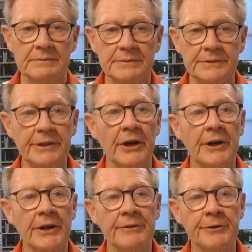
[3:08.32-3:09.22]
In
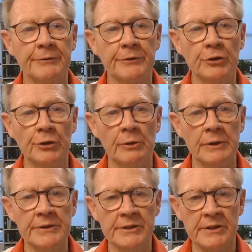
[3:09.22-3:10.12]
1952,
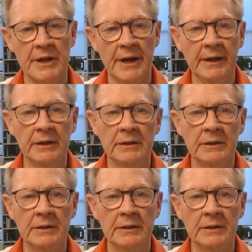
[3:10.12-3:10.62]
on this day,